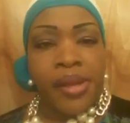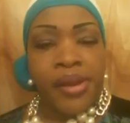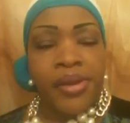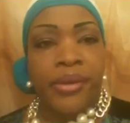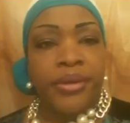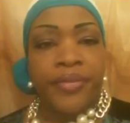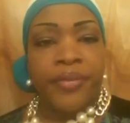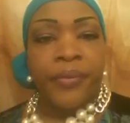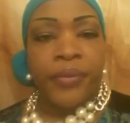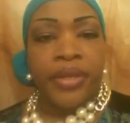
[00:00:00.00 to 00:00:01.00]
No
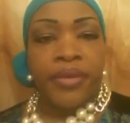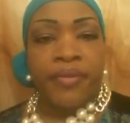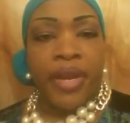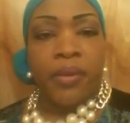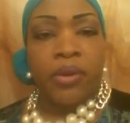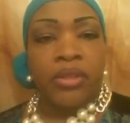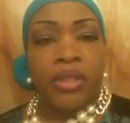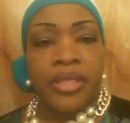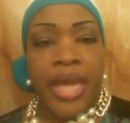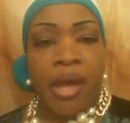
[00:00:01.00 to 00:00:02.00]
different when Pharaoh
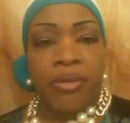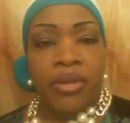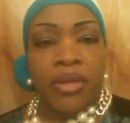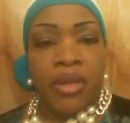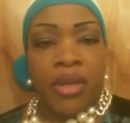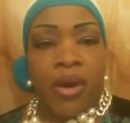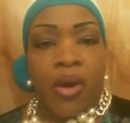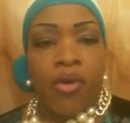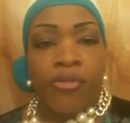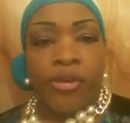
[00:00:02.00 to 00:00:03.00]
looked out
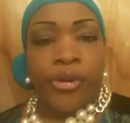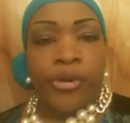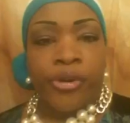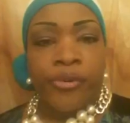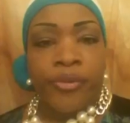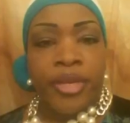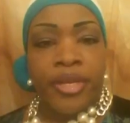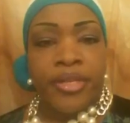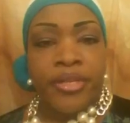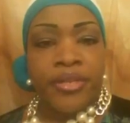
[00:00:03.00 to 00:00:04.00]
over
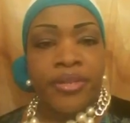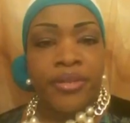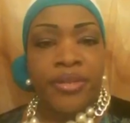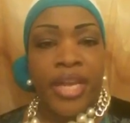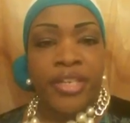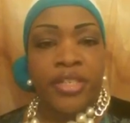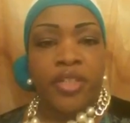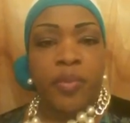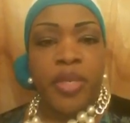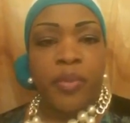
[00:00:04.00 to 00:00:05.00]
his nation
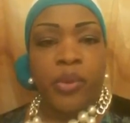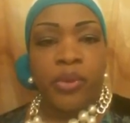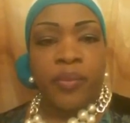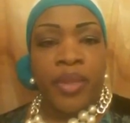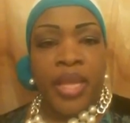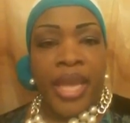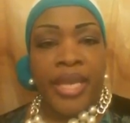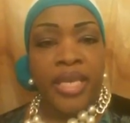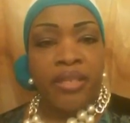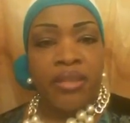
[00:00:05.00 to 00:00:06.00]
of people
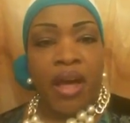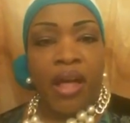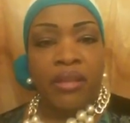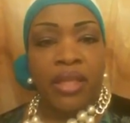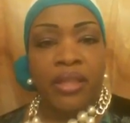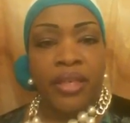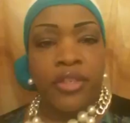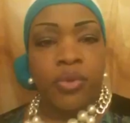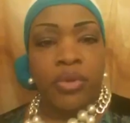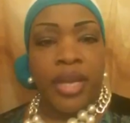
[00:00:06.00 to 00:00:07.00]
and he saw that the
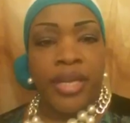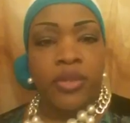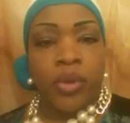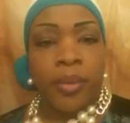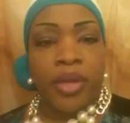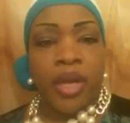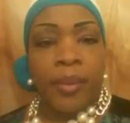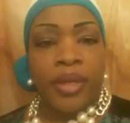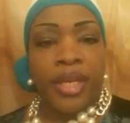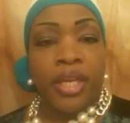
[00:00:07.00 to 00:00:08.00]
Israelites were
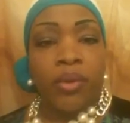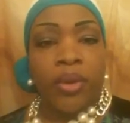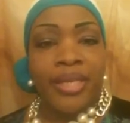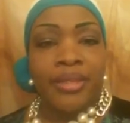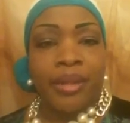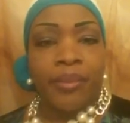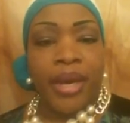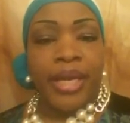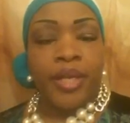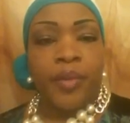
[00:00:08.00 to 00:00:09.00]
becoming a great and
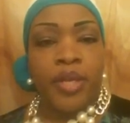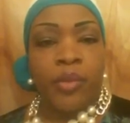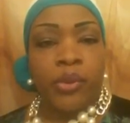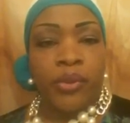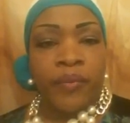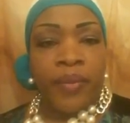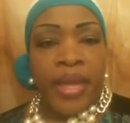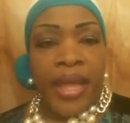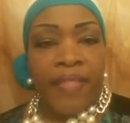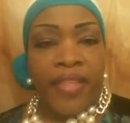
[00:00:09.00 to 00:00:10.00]
mighty people
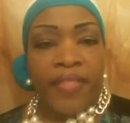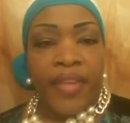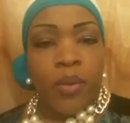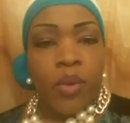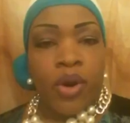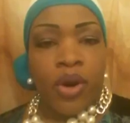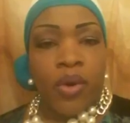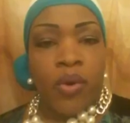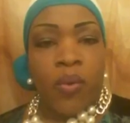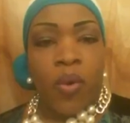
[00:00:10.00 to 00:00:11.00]
and that they
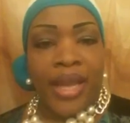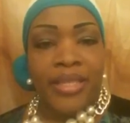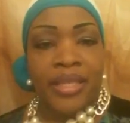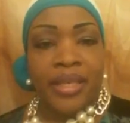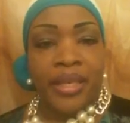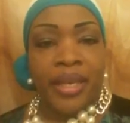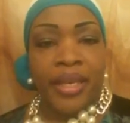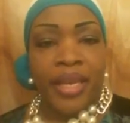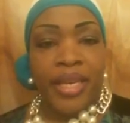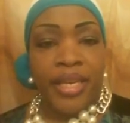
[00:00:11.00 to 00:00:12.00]
were waxing
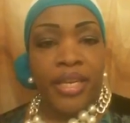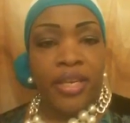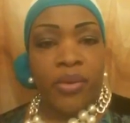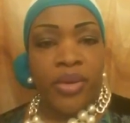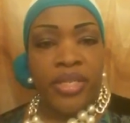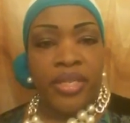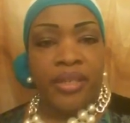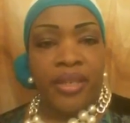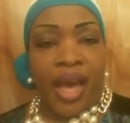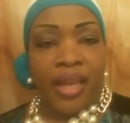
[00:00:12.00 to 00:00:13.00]
in increase
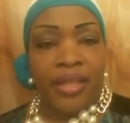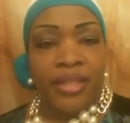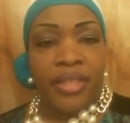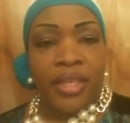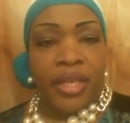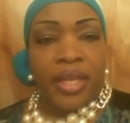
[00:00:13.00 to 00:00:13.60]
in knowledge